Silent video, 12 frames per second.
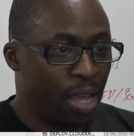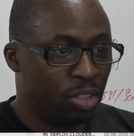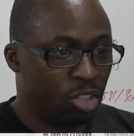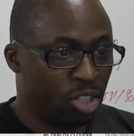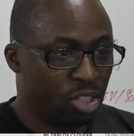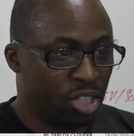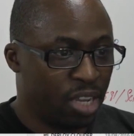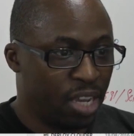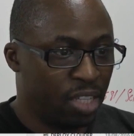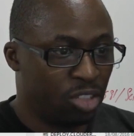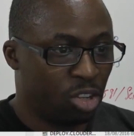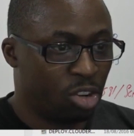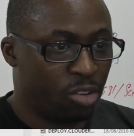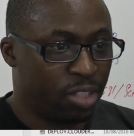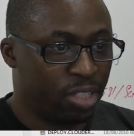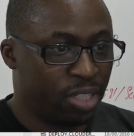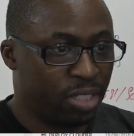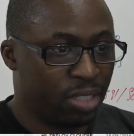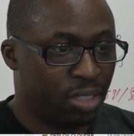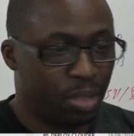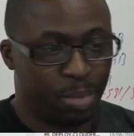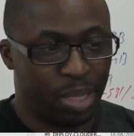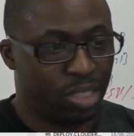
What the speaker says: And you can see here it's not created,